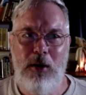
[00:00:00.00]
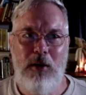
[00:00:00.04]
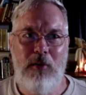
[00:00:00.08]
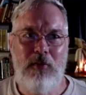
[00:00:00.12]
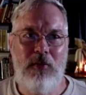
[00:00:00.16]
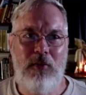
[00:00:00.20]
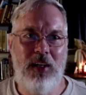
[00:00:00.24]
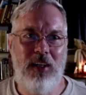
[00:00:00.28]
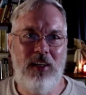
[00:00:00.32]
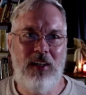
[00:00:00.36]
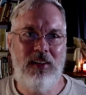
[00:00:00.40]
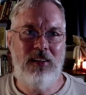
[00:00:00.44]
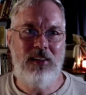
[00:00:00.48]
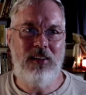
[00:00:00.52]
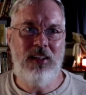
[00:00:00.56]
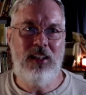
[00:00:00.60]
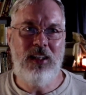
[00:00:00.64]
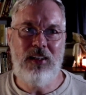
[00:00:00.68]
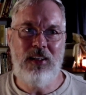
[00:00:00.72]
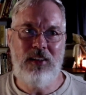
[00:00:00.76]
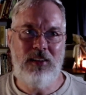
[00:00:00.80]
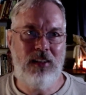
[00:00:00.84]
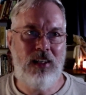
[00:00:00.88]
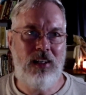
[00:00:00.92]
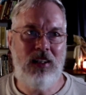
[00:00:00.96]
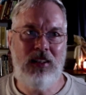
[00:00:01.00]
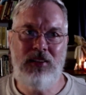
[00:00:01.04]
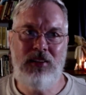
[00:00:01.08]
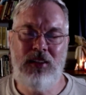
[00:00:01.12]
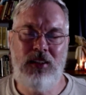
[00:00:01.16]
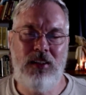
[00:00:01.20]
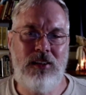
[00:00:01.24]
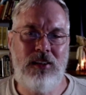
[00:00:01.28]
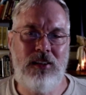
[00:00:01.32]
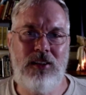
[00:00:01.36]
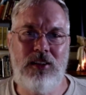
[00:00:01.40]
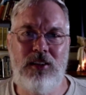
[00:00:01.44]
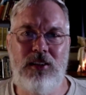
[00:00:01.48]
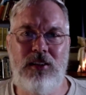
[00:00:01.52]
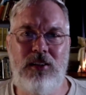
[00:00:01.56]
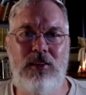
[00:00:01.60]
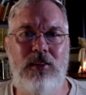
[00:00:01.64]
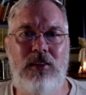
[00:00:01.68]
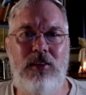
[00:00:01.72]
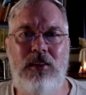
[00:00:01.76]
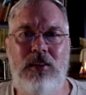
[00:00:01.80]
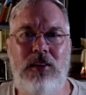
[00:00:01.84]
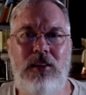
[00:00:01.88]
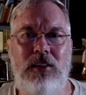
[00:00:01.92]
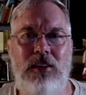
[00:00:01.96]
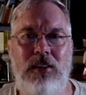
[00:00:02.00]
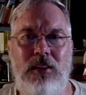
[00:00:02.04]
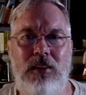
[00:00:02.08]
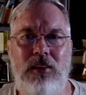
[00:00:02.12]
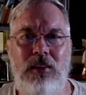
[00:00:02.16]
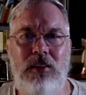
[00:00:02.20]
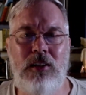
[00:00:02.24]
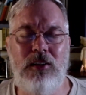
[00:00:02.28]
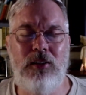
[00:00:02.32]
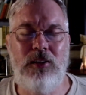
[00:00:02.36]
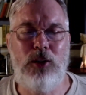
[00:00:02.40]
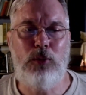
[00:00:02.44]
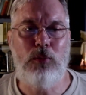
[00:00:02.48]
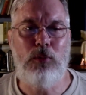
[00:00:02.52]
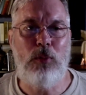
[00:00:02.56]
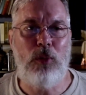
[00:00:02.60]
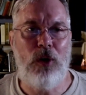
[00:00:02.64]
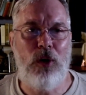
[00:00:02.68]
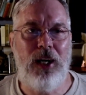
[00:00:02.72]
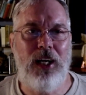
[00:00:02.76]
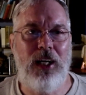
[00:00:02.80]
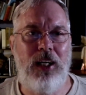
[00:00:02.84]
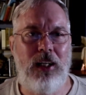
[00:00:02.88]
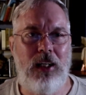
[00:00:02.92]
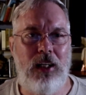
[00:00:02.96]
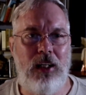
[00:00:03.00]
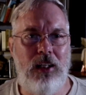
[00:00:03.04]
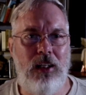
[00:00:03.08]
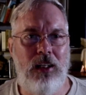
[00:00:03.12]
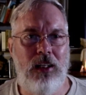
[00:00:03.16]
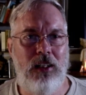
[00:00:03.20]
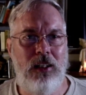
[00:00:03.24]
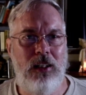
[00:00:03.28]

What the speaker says: Then, they'll just break.